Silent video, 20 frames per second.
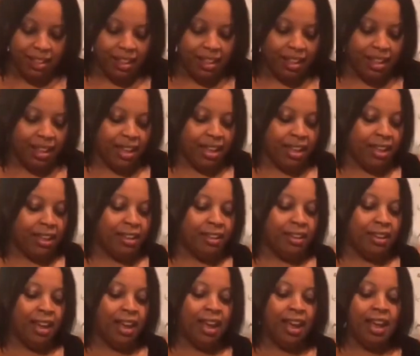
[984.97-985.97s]
And
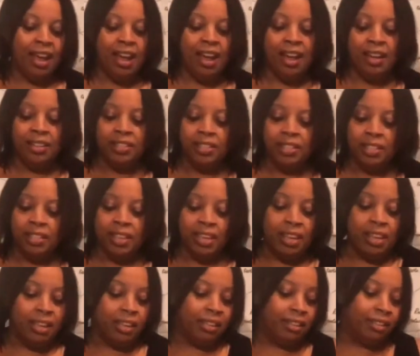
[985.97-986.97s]
I
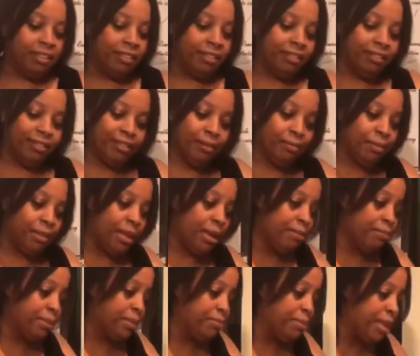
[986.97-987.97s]
actually,
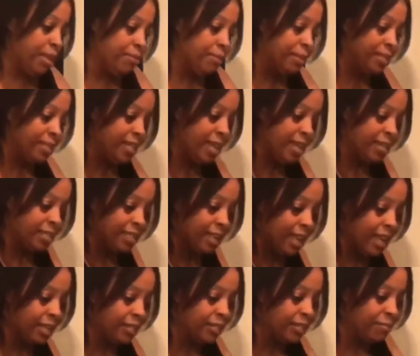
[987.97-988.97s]
sometimes you make mistakes. I
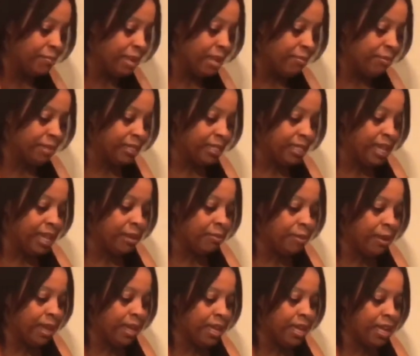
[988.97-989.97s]
actually made a mistake
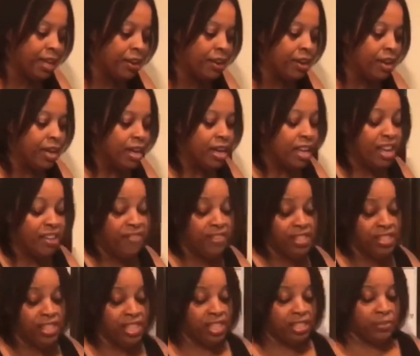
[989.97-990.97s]
back here. If
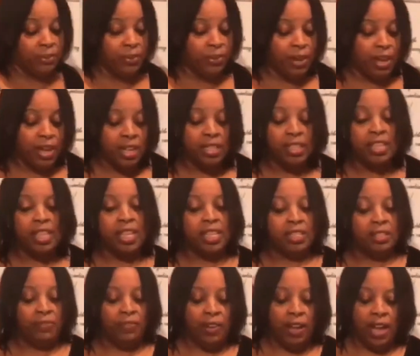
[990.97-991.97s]
it's just for us, it's
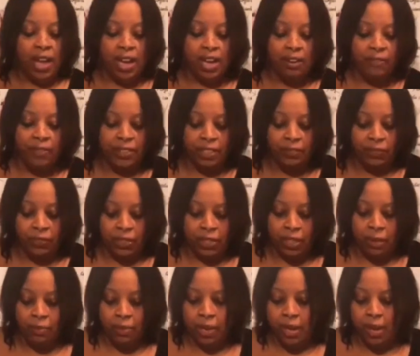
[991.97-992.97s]
fine. If it's for
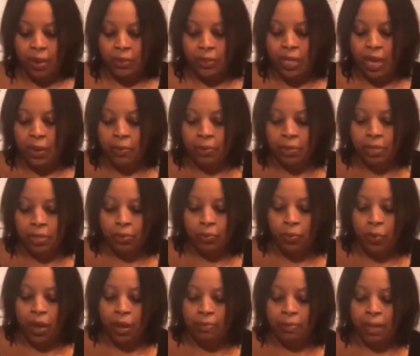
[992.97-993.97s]
someone else, I would just
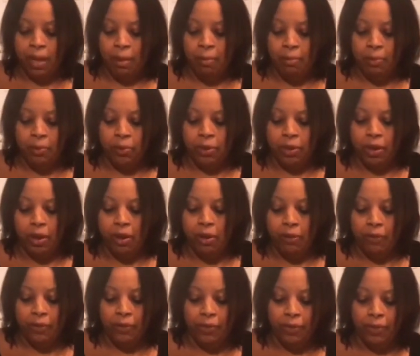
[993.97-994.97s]
wipe that board
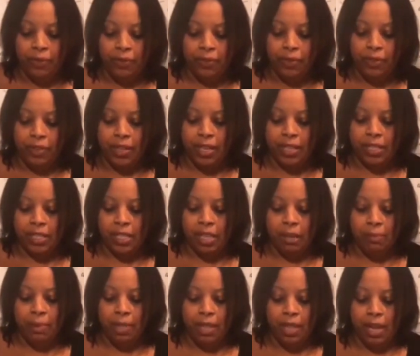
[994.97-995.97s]
off. That
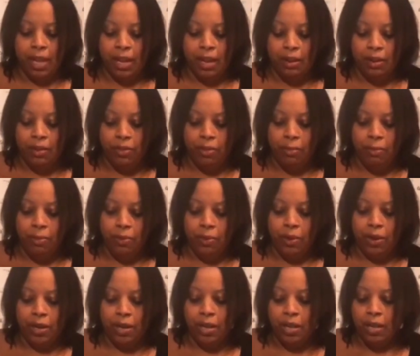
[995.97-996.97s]
cinnamon that got on the
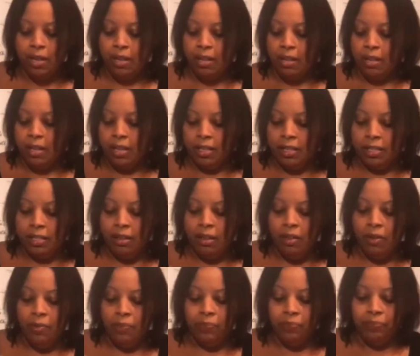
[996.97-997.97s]
board. That's
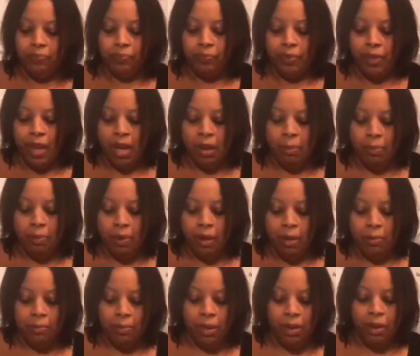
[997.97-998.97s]
all. Not a
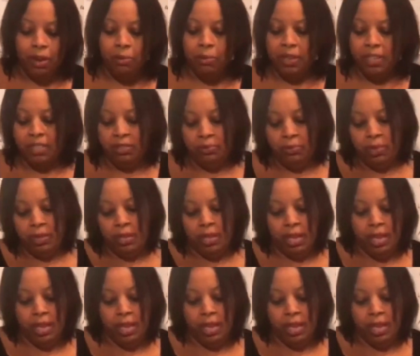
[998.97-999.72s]
problem at all, but it's really